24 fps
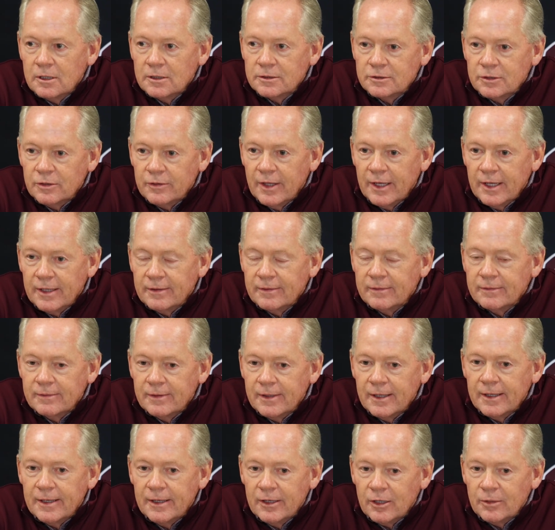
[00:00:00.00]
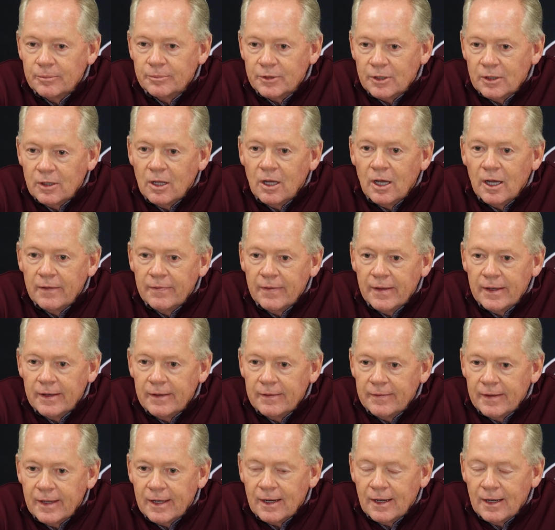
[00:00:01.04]
so that helped a lot.
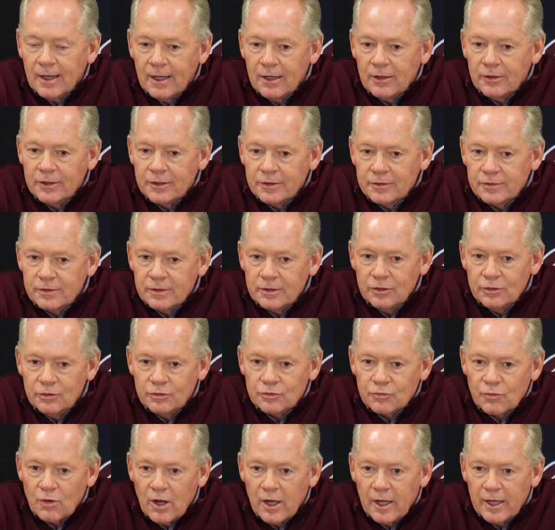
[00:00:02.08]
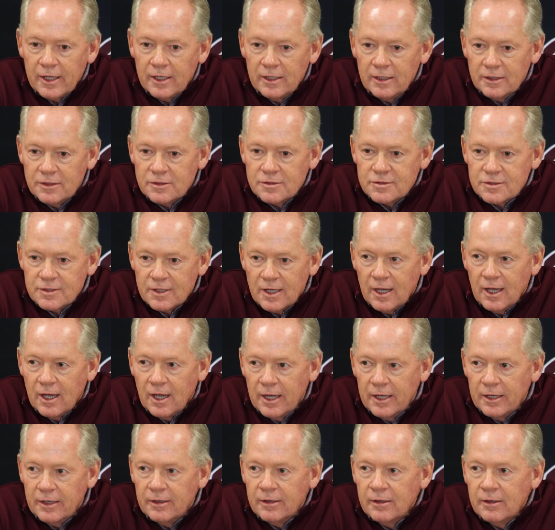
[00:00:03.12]
That allowed us to use Ryan
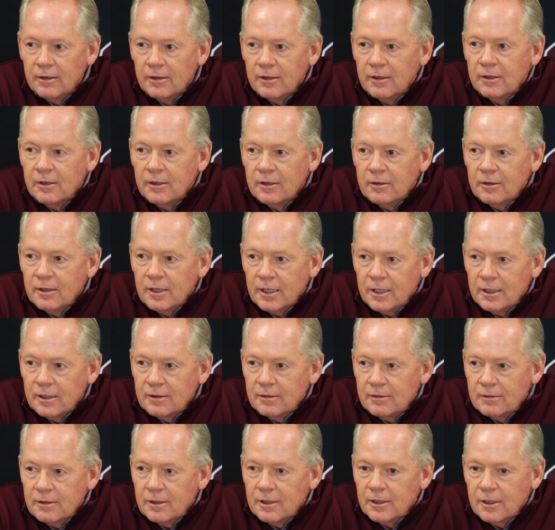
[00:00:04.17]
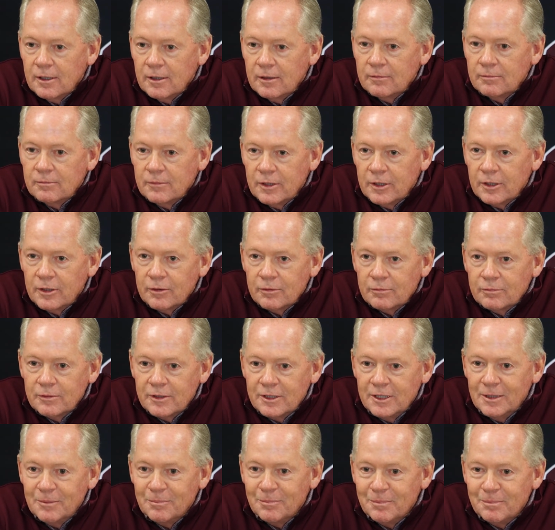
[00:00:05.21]
inside and, you know,
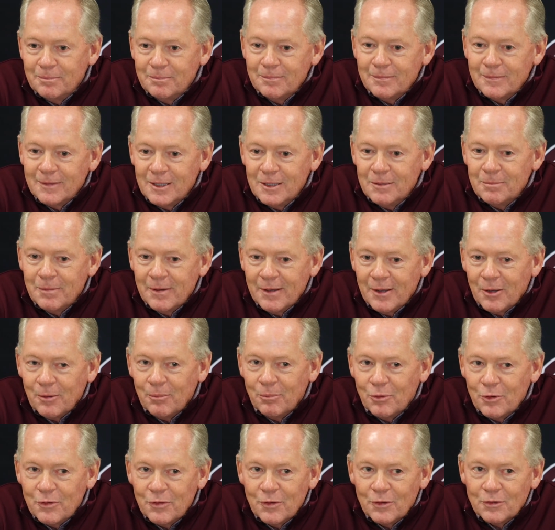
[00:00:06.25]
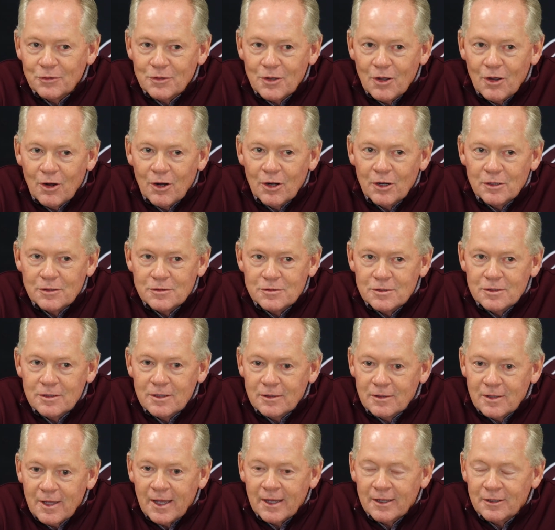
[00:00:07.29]
keep help with those guards and
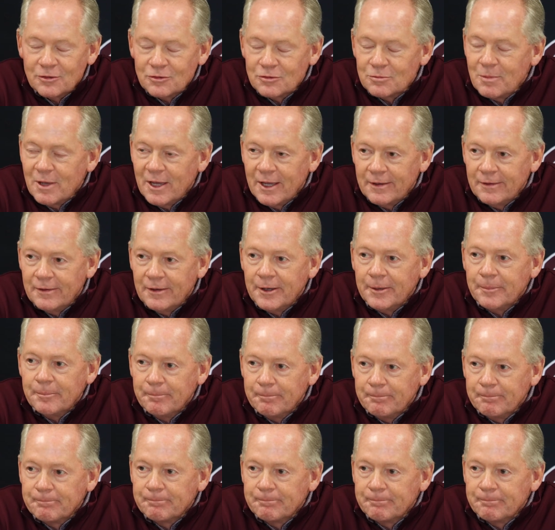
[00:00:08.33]
the tackles manned up.